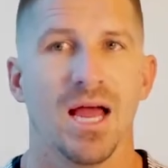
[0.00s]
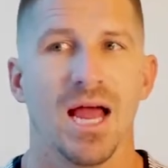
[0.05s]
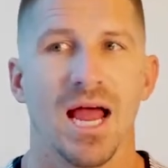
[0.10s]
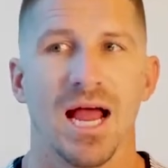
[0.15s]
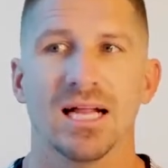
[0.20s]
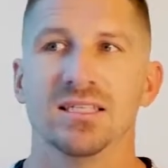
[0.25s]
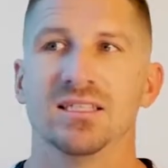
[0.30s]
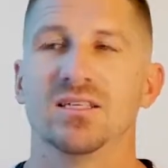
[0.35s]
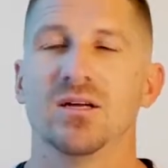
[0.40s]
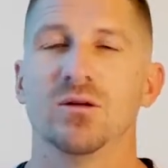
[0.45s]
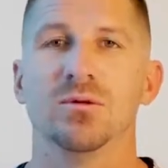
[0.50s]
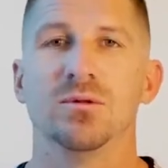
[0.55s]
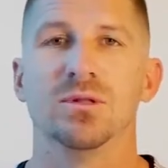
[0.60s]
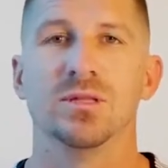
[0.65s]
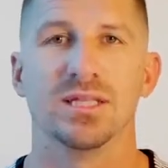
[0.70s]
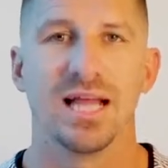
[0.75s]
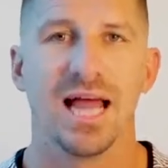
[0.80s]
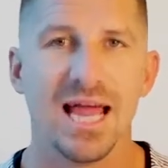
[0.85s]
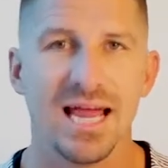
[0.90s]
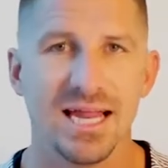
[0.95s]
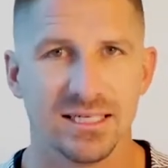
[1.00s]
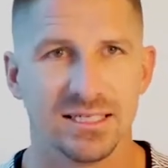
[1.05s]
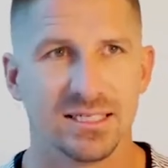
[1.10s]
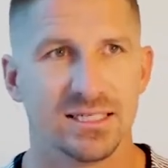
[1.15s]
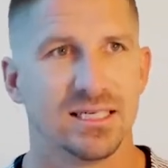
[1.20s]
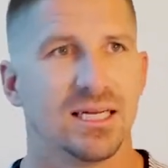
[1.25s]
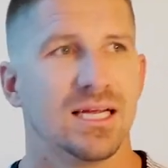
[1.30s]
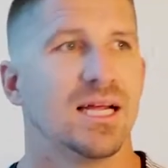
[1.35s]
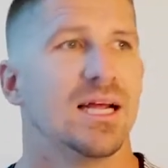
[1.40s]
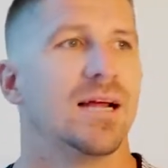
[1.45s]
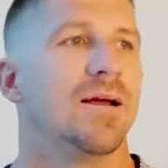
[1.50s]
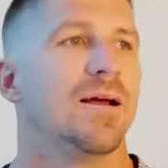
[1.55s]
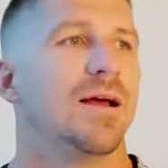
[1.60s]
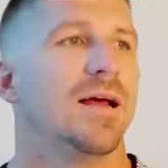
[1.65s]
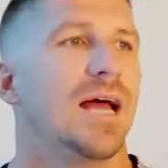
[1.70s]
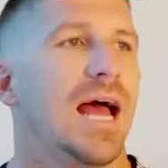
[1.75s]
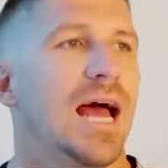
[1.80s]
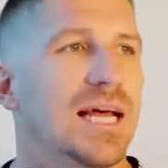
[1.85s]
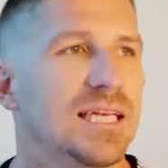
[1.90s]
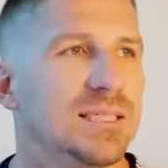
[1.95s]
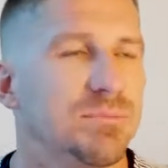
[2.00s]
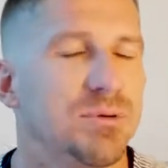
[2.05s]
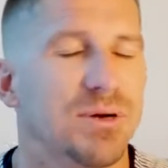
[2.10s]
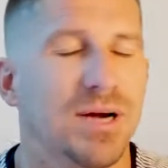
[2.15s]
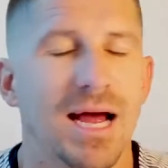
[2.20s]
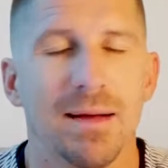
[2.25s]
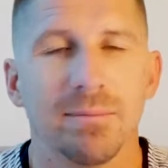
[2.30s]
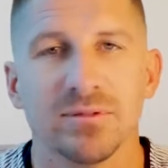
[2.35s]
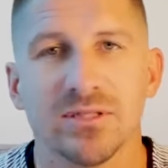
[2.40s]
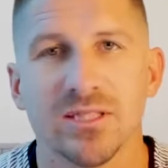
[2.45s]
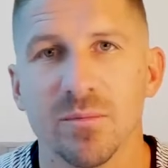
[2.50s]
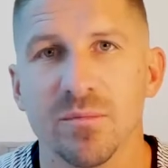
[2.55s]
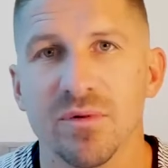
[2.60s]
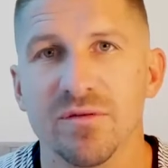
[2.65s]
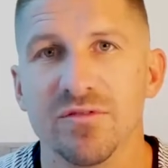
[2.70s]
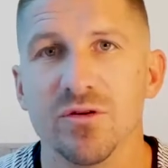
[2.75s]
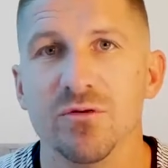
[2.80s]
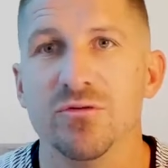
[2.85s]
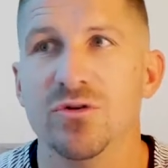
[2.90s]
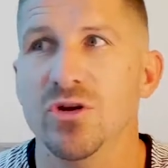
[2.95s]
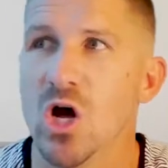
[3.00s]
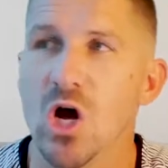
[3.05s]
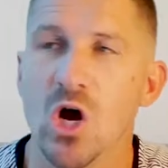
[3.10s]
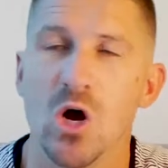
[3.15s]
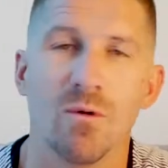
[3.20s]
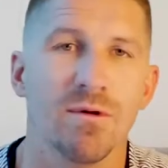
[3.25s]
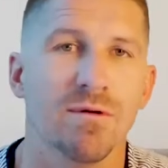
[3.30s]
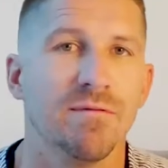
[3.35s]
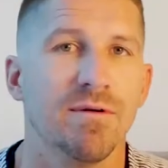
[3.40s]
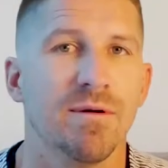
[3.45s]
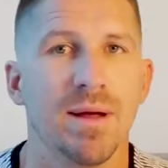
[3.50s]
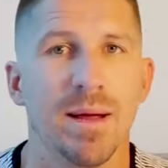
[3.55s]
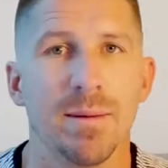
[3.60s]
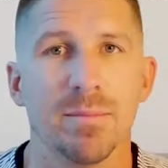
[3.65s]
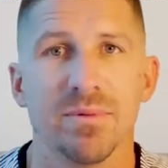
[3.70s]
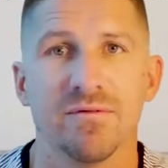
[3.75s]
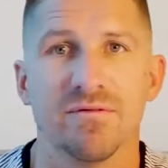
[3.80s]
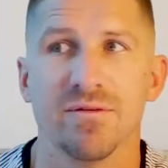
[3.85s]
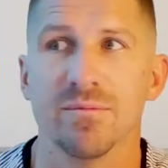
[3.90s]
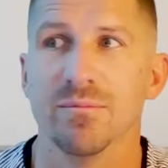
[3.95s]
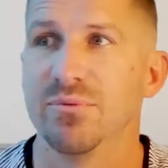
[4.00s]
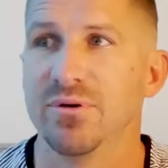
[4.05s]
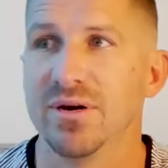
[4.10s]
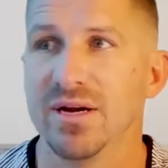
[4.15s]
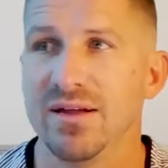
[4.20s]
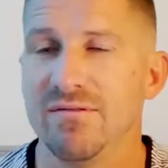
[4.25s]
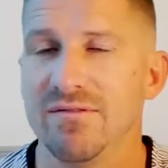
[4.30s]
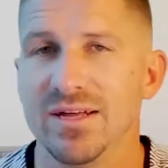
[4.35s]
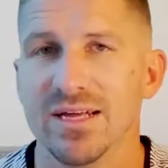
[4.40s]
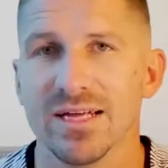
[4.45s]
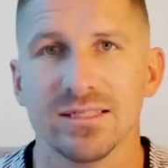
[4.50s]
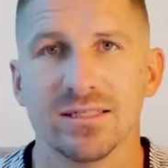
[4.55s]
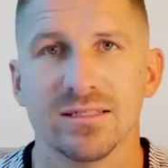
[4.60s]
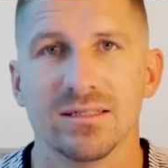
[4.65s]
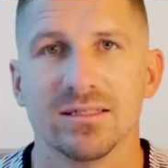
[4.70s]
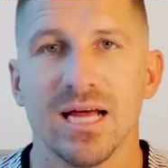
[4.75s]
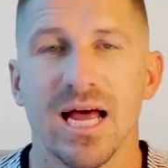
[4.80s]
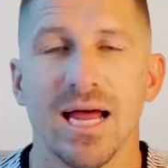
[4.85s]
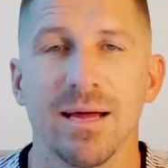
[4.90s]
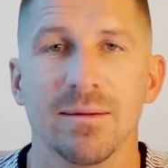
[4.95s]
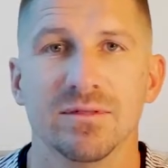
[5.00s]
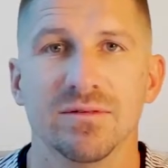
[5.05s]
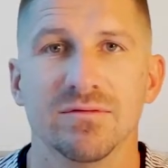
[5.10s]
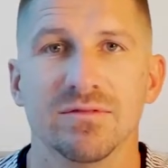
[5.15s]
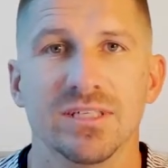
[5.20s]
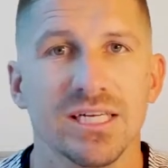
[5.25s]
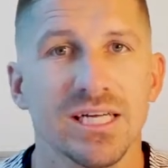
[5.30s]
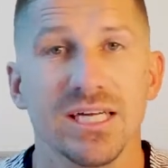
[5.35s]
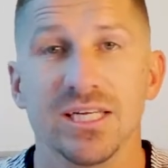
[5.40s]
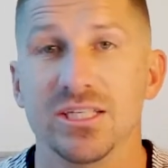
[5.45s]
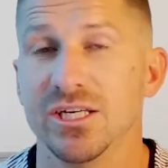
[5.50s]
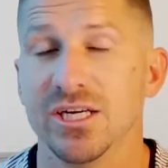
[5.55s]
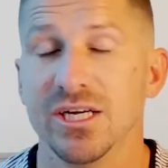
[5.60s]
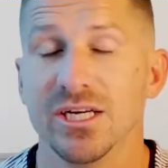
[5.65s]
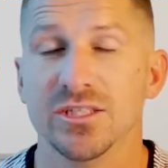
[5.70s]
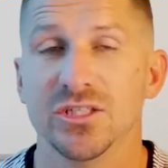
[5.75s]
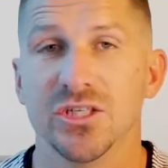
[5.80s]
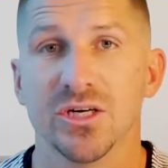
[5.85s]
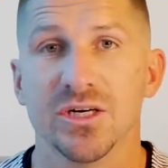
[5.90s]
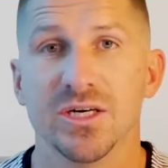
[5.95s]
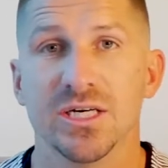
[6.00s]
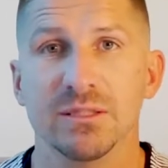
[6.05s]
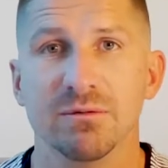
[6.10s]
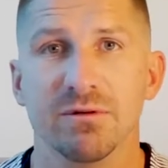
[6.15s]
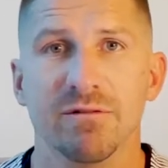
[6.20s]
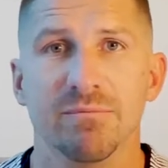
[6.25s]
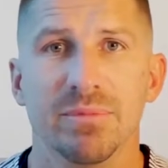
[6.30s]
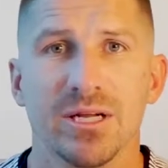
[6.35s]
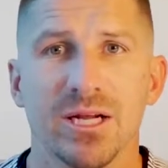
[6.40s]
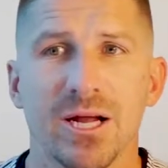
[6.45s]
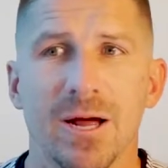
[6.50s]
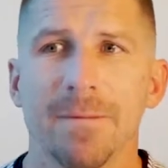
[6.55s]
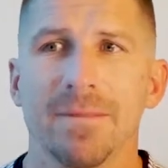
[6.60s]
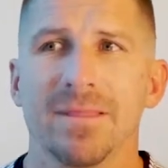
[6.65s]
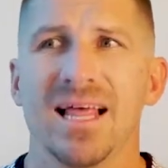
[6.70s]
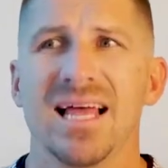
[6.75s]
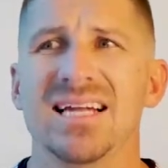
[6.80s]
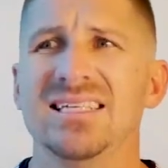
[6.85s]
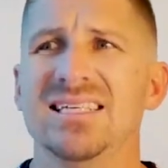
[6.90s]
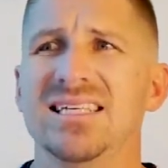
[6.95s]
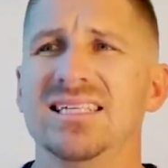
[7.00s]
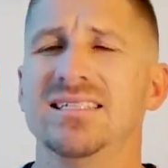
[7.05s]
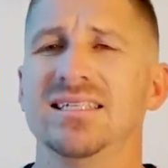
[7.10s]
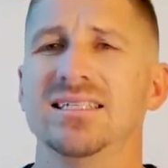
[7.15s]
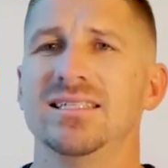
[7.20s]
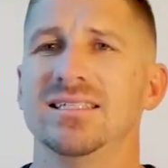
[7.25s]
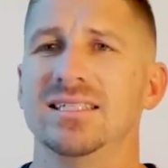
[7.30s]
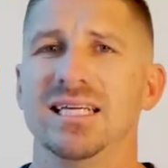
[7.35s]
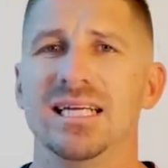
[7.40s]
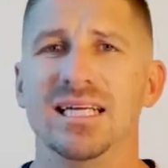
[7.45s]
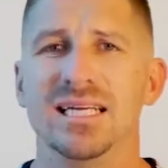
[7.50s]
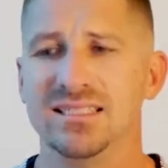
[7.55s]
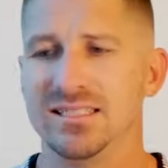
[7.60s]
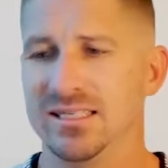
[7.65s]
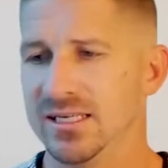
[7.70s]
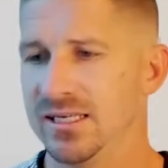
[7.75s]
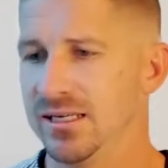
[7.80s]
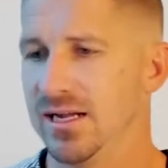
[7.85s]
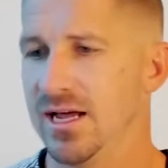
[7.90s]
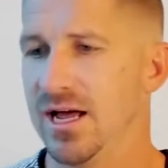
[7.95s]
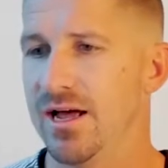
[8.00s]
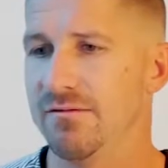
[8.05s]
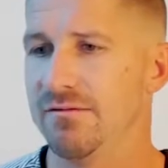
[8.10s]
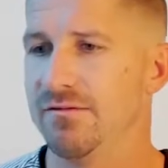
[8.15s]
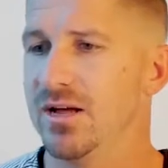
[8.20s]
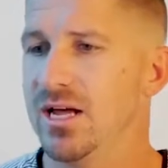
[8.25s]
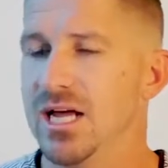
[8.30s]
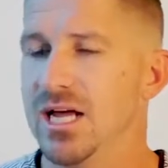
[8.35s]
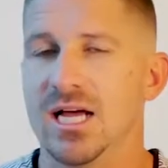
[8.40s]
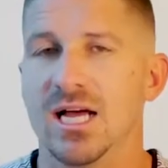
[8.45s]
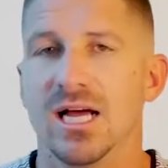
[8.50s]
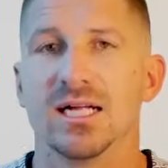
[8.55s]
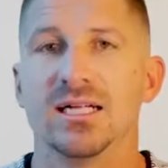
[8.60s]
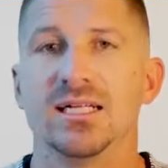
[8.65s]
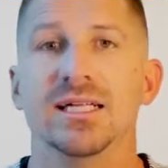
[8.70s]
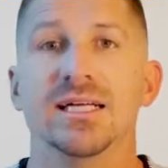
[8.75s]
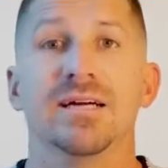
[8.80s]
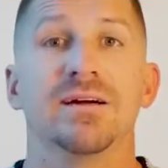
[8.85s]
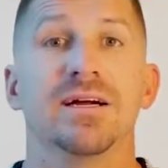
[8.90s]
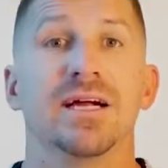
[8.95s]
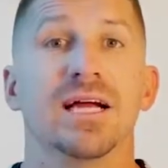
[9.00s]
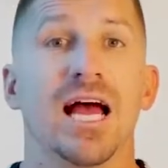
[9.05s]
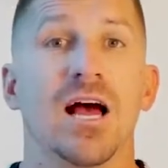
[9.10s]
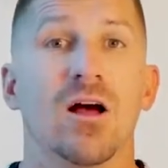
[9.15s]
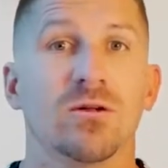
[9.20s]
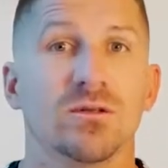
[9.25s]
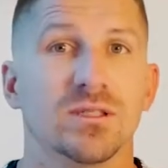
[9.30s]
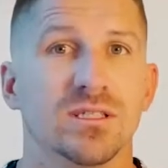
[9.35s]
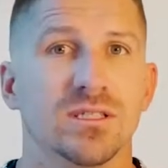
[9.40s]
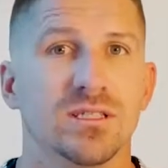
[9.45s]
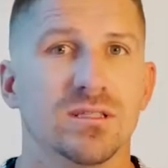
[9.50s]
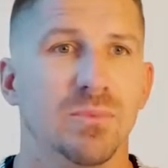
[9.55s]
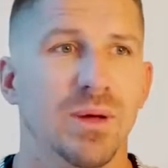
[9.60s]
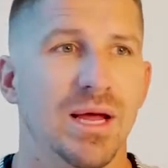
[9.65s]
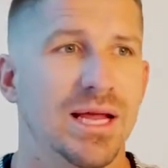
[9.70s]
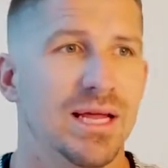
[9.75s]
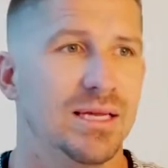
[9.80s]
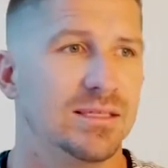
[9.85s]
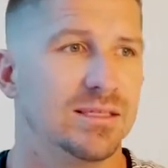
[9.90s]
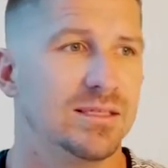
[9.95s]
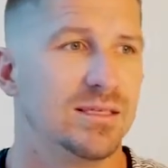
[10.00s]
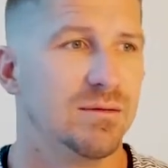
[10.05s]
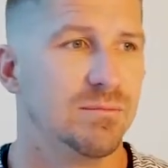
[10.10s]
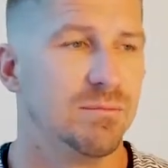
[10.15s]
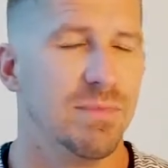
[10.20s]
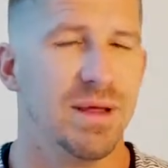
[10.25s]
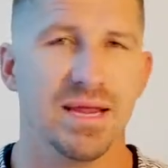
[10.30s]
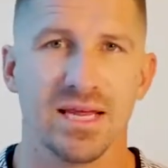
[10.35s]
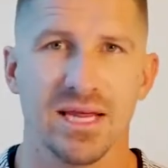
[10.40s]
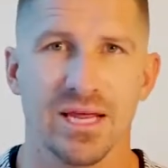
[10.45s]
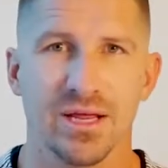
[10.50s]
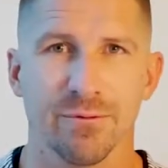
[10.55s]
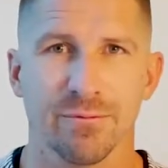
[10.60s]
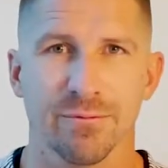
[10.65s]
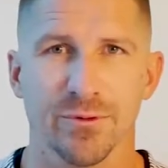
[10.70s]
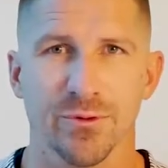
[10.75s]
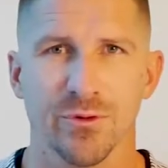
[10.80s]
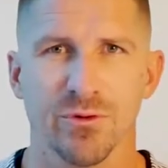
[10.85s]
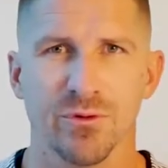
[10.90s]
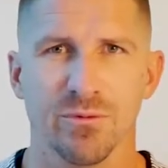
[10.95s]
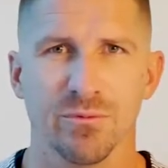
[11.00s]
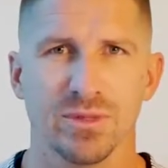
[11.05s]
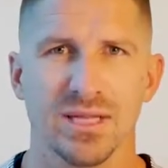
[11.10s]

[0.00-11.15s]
And so Lent, as perhaps some of you know and remember from previous times of teaching and journeys we've been on, Lent is a season of clearing out space and making room.